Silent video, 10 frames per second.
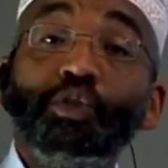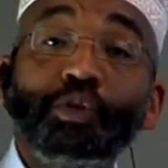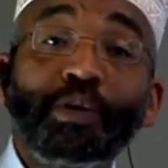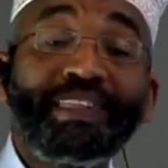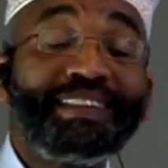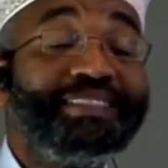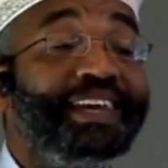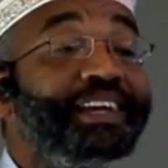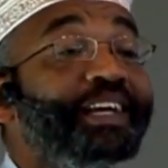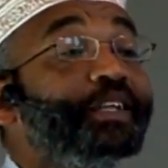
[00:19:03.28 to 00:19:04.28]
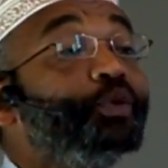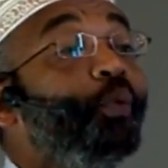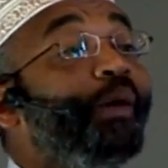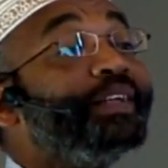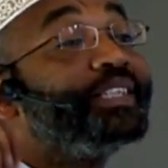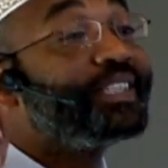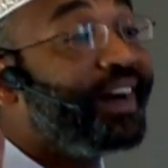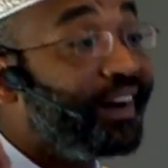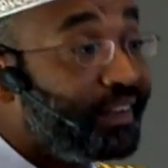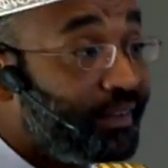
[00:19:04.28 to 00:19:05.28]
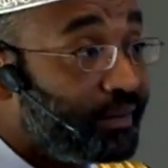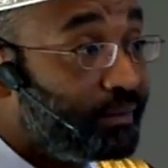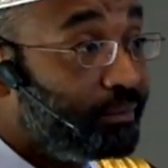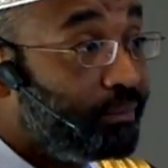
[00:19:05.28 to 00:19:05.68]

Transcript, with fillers: you know that there is one child